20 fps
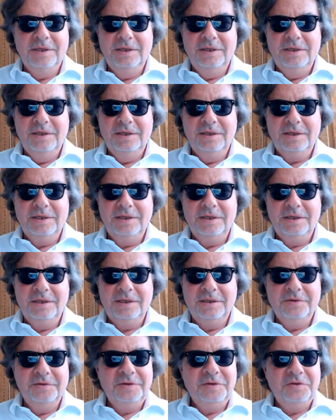
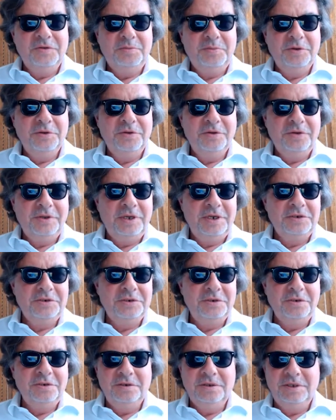This
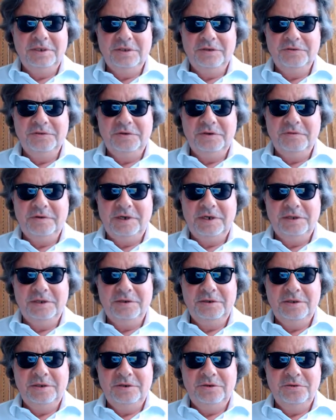presentation is divided
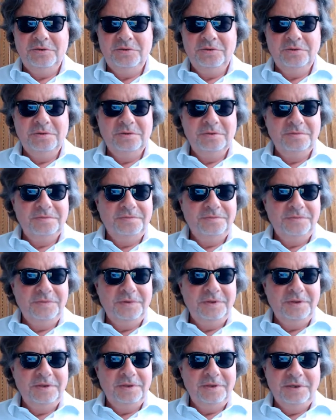into
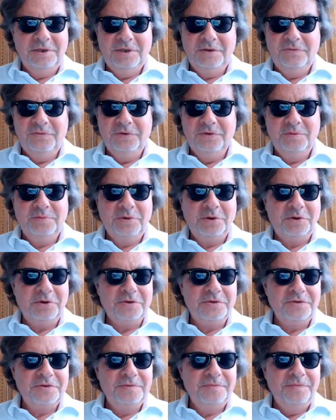different
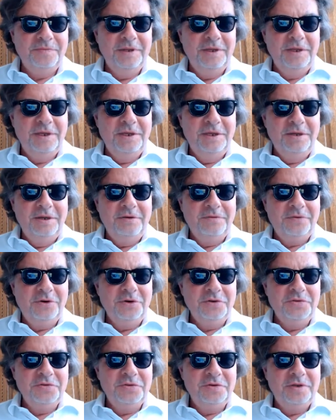parts.
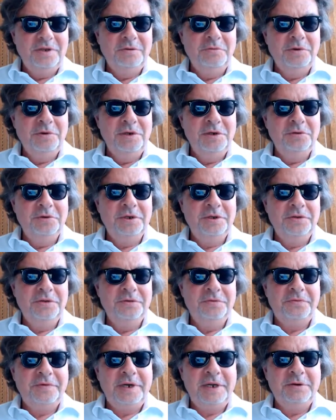First, we look at the
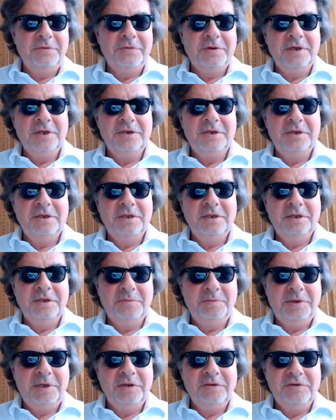firefighting
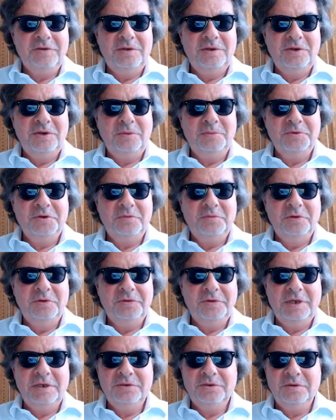capacity
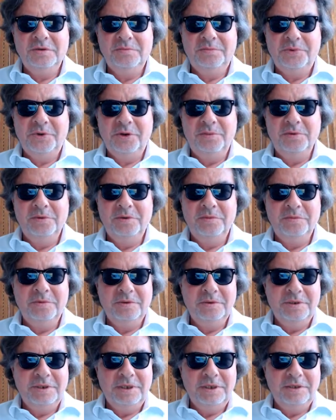optimization problem
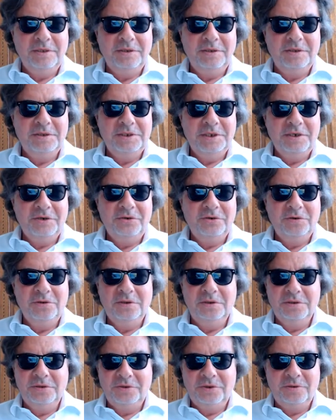in general
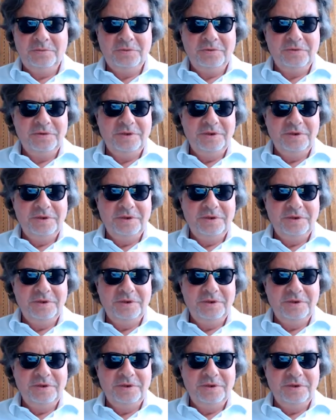terms.